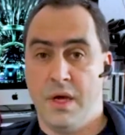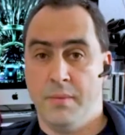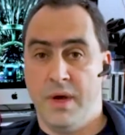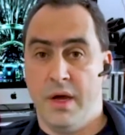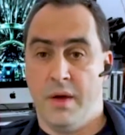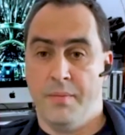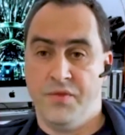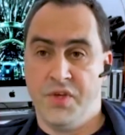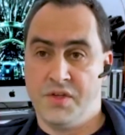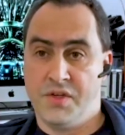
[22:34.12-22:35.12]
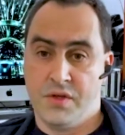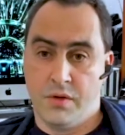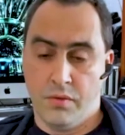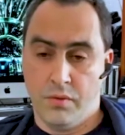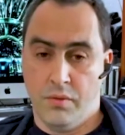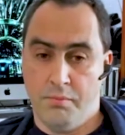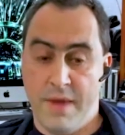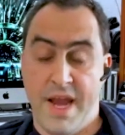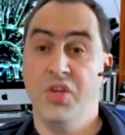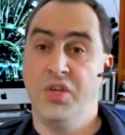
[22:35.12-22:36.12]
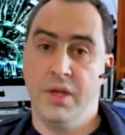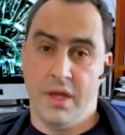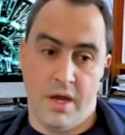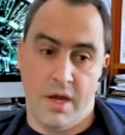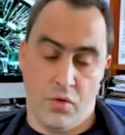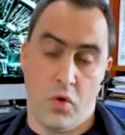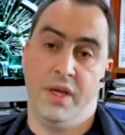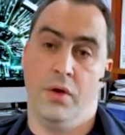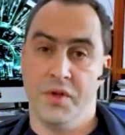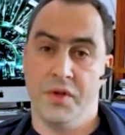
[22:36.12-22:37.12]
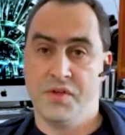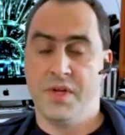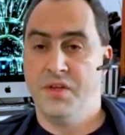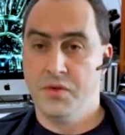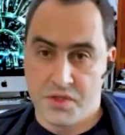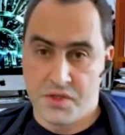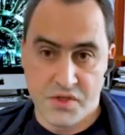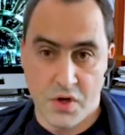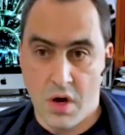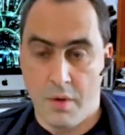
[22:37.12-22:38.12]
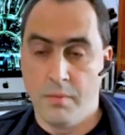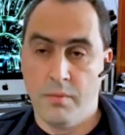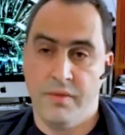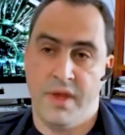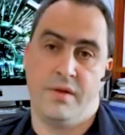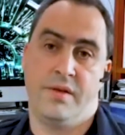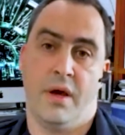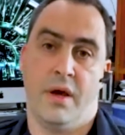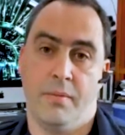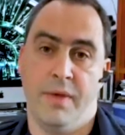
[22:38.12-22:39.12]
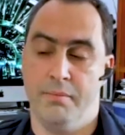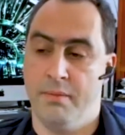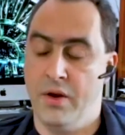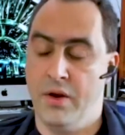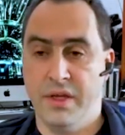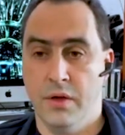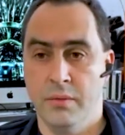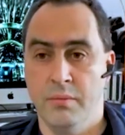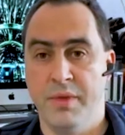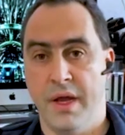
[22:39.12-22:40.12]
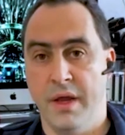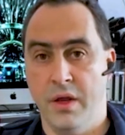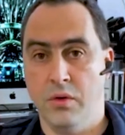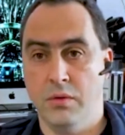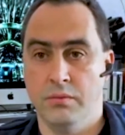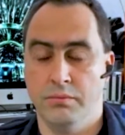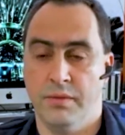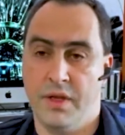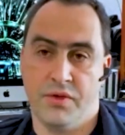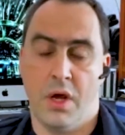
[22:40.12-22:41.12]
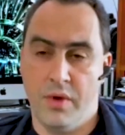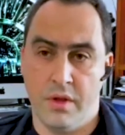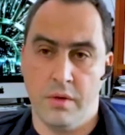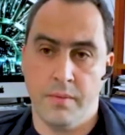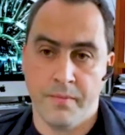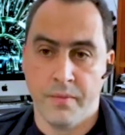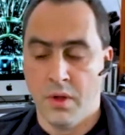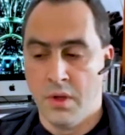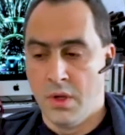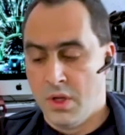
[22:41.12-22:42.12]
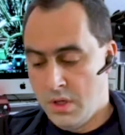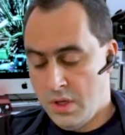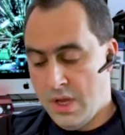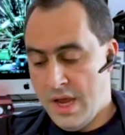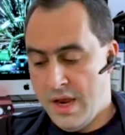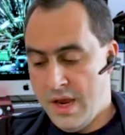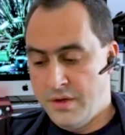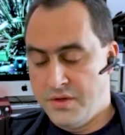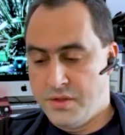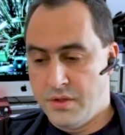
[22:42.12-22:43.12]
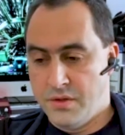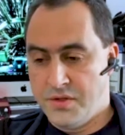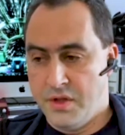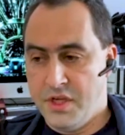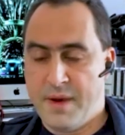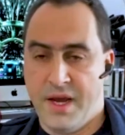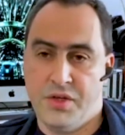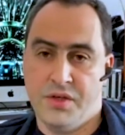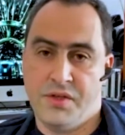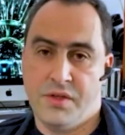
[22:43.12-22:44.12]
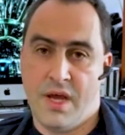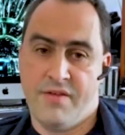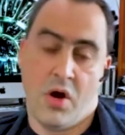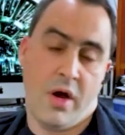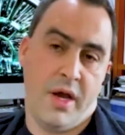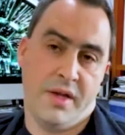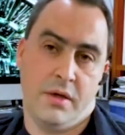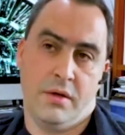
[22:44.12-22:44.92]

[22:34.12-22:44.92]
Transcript: some are just managing a chronic illness until such time that it may not kill them, but they'll die with it. And so these patients have a higher